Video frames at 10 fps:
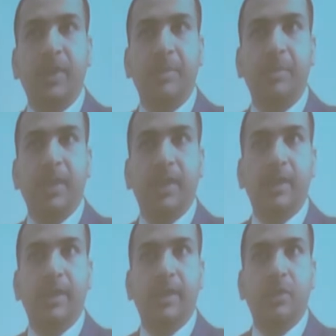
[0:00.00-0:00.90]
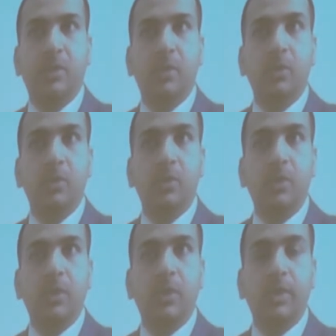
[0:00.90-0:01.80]
But
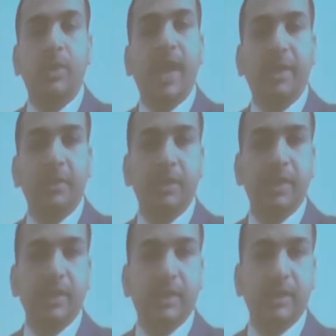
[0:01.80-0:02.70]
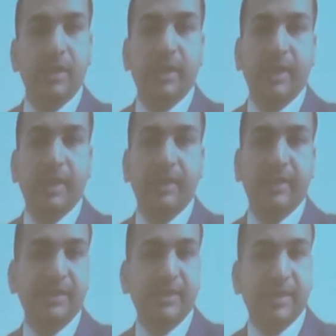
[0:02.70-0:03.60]
that only, the
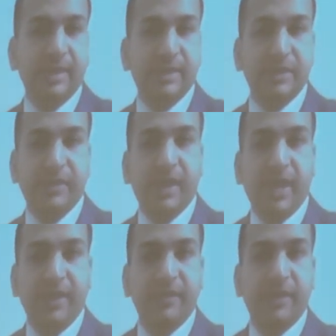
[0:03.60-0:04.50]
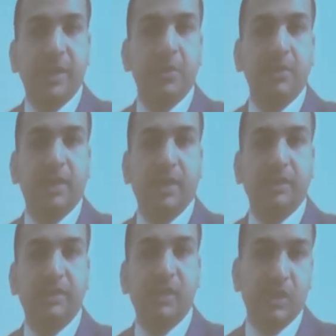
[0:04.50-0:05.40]
existing license we have, it only allows
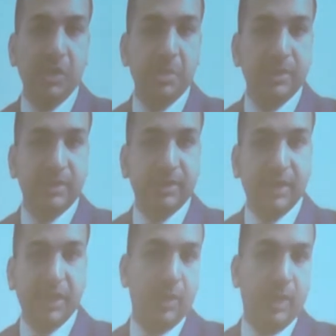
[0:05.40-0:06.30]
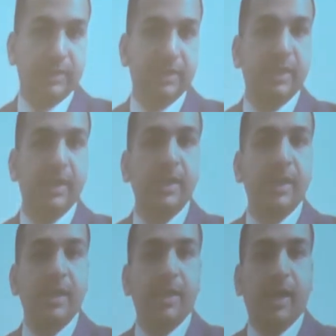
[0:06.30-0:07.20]
us to do business in the US.
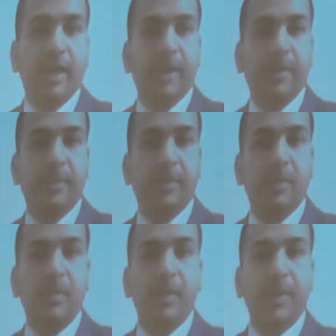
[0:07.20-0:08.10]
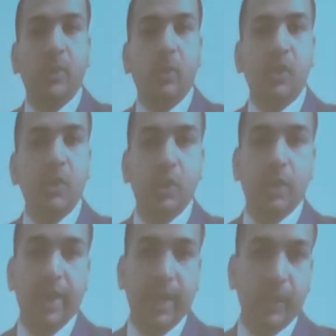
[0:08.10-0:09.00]
But through
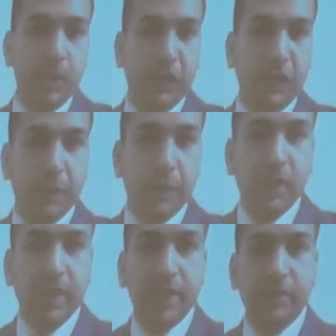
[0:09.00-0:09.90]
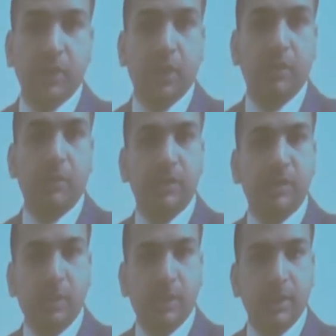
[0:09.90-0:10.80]
a network of broker-dealers all across
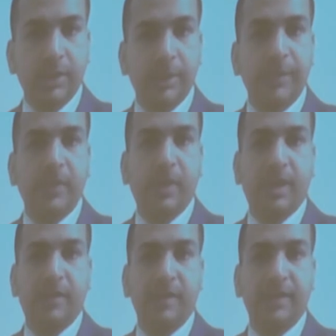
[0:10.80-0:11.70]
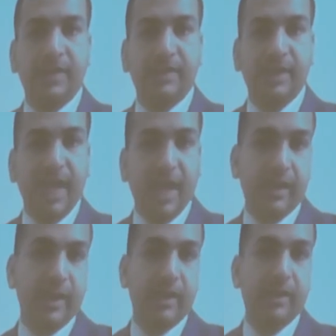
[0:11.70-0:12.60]
the world, whether that's in
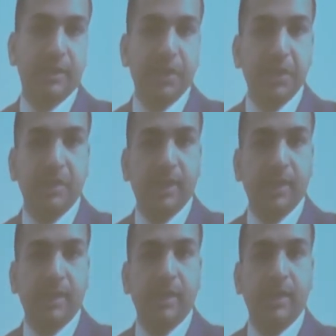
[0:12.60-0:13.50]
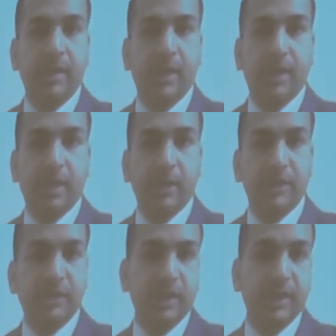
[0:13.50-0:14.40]
Canada, UK,
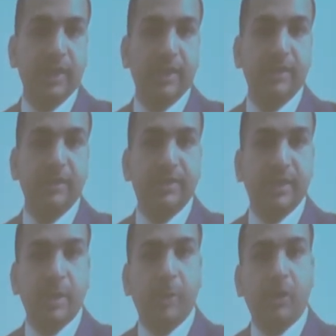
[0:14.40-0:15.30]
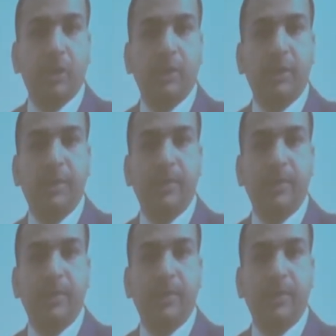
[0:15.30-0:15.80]
Australia, Singapore,